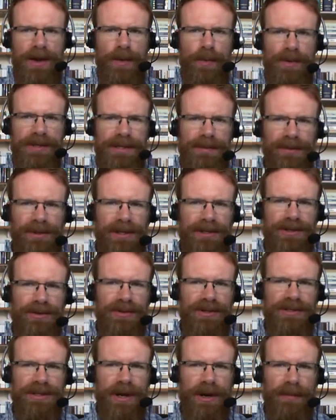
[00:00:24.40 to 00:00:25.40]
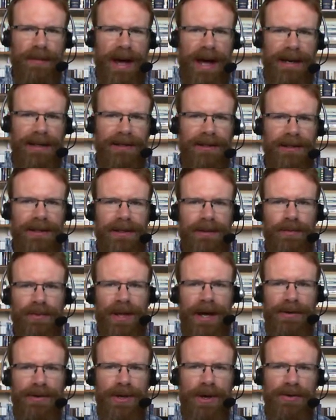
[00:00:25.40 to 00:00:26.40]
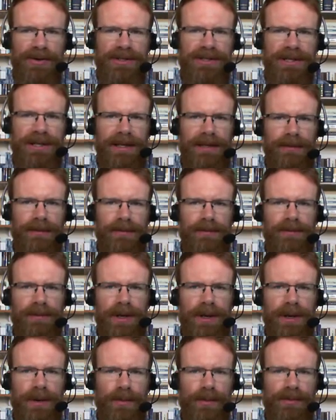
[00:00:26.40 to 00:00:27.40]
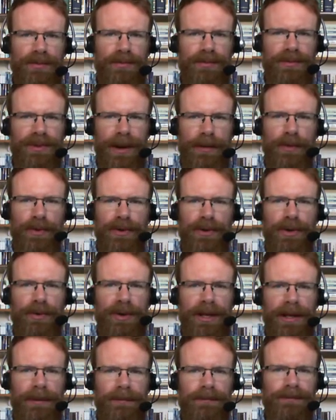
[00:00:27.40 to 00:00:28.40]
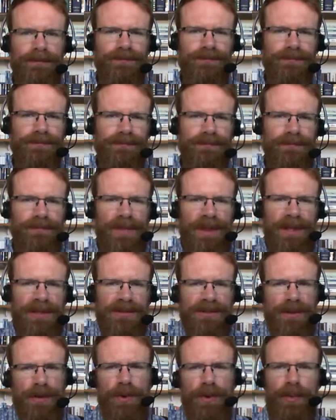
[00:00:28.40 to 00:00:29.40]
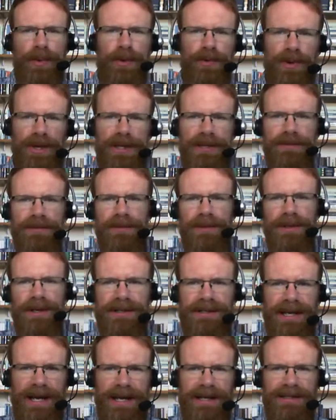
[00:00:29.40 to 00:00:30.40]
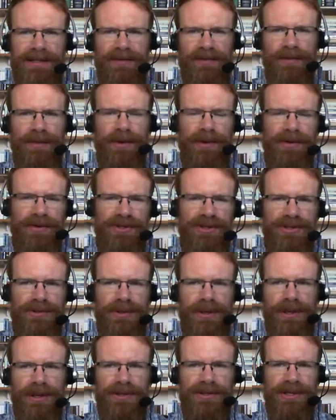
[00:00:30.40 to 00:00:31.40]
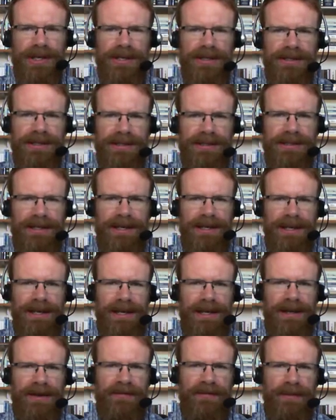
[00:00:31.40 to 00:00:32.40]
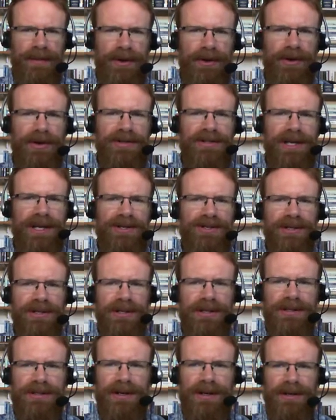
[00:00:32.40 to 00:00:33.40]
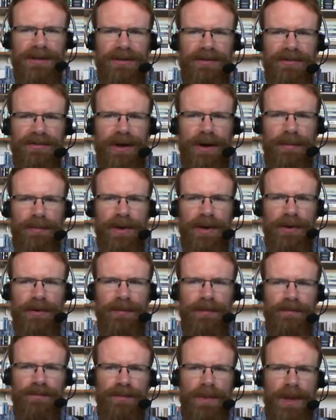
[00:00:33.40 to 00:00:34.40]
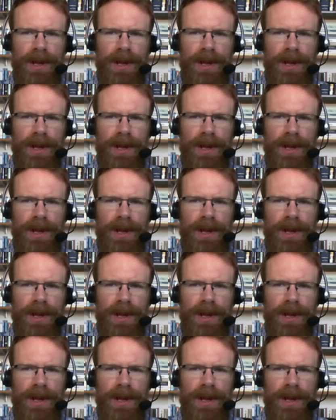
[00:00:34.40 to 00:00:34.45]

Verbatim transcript: We typically do this automatically without noticing uh, that we're doing it. So when we read a text as familiar as uh, Genesis, familiarization is our default mode.